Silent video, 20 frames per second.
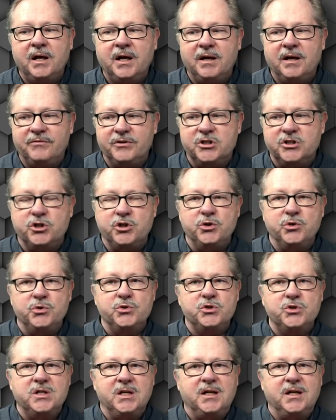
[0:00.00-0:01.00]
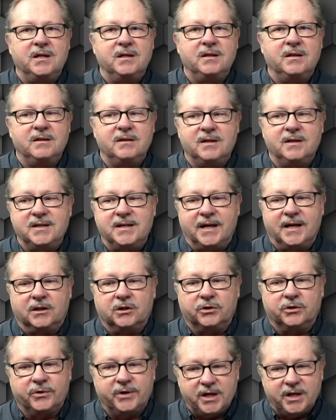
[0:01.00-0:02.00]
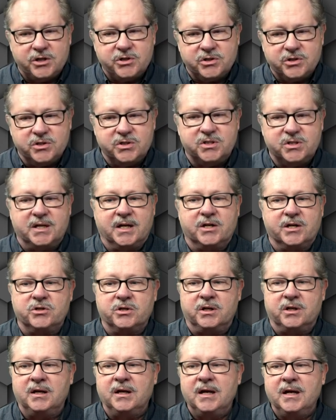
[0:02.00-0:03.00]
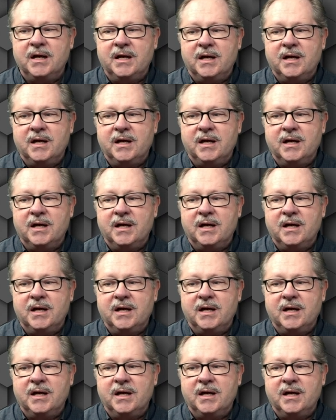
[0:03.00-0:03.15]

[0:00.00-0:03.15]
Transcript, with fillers: if it's used in the declaration section.